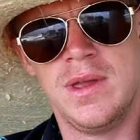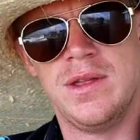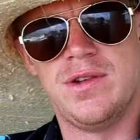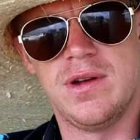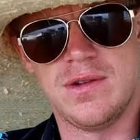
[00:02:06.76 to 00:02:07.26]

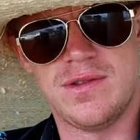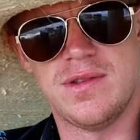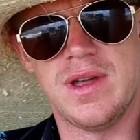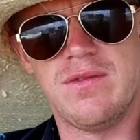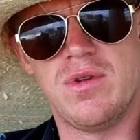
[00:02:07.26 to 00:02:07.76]
Cheers
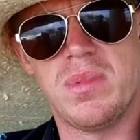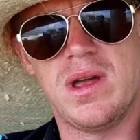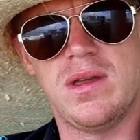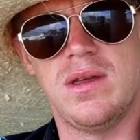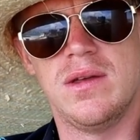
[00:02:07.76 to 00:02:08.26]

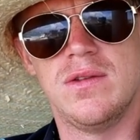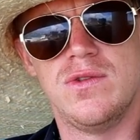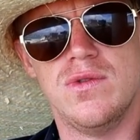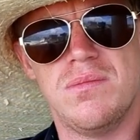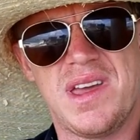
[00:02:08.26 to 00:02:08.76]
everybody
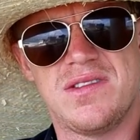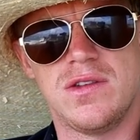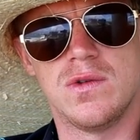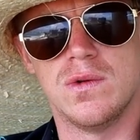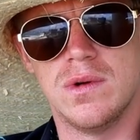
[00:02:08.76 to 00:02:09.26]
to
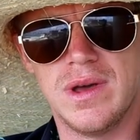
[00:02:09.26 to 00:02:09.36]
Mexico